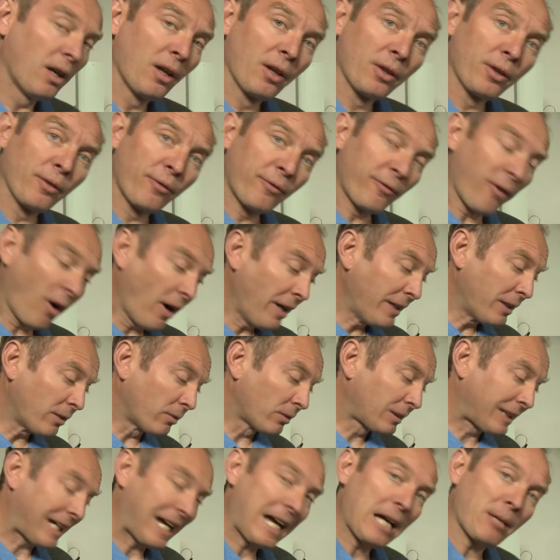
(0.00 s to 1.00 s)
The
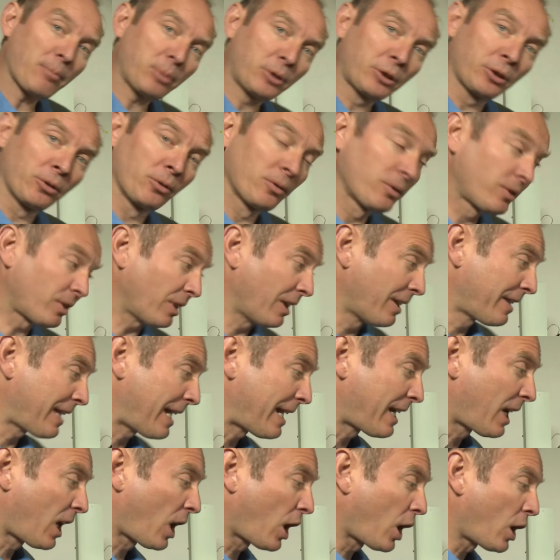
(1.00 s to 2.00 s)
final capsules are
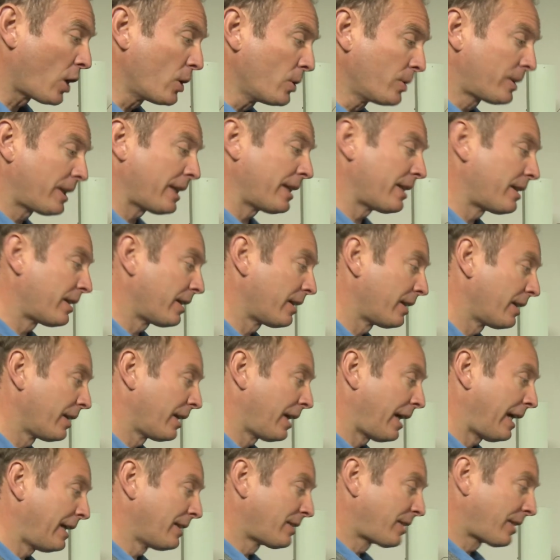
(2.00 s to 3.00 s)
then loaded
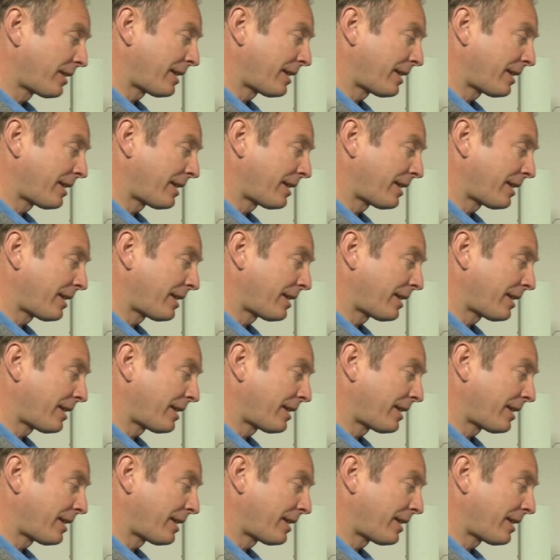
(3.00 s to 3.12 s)
into